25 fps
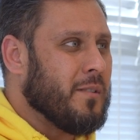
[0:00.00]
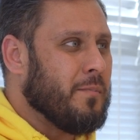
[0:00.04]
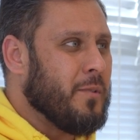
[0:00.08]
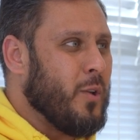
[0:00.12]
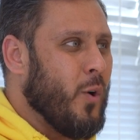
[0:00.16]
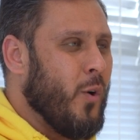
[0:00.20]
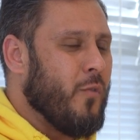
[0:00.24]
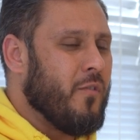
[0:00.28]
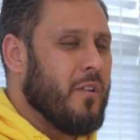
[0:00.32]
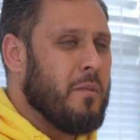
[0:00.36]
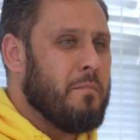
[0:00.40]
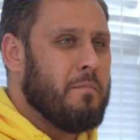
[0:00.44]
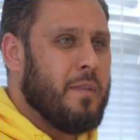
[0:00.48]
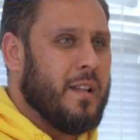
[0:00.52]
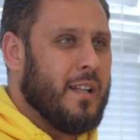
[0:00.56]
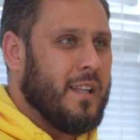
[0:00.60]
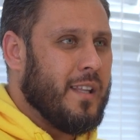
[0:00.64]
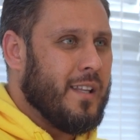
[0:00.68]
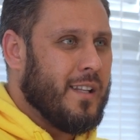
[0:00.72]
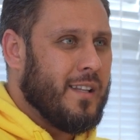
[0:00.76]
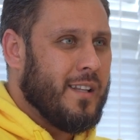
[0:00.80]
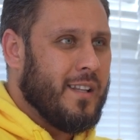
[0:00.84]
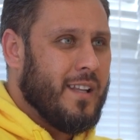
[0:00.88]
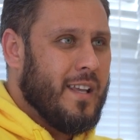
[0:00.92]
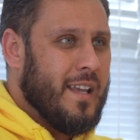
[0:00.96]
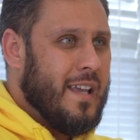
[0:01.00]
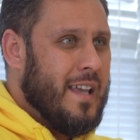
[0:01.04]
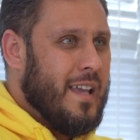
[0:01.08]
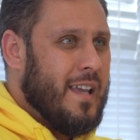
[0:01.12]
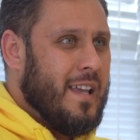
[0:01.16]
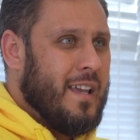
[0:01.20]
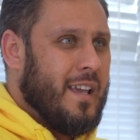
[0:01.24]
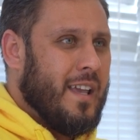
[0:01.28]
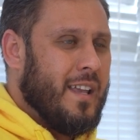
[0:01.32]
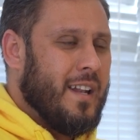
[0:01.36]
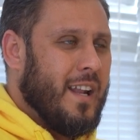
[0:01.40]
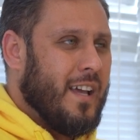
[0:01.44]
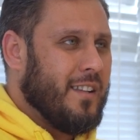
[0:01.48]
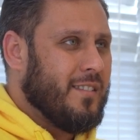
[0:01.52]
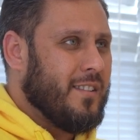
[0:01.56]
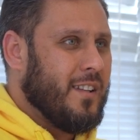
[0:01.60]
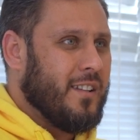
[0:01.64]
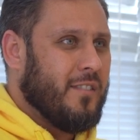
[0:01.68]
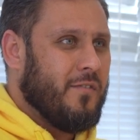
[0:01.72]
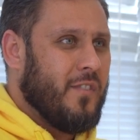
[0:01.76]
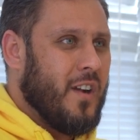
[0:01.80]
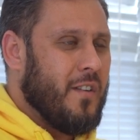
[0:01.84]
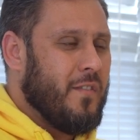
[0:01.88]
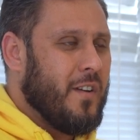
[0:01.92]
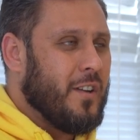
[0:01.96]
be over $1 billion in assets
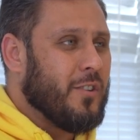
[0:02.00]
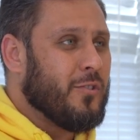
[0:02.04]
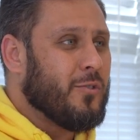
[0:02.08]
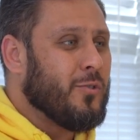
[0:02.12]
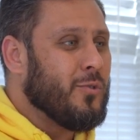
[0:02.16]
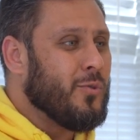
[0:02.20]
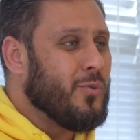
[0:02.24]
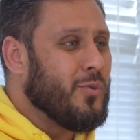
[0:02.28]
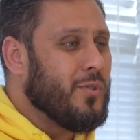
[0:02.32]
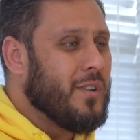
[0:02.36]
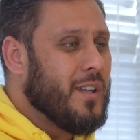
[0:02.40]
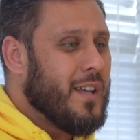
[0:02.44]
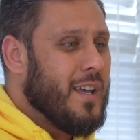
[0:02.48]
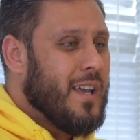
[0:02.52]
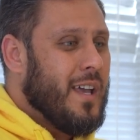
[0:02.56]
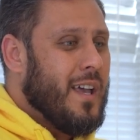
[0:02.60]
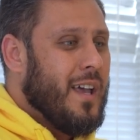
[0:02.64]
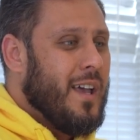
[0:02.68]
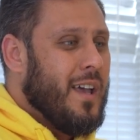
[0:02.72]
very, very soon,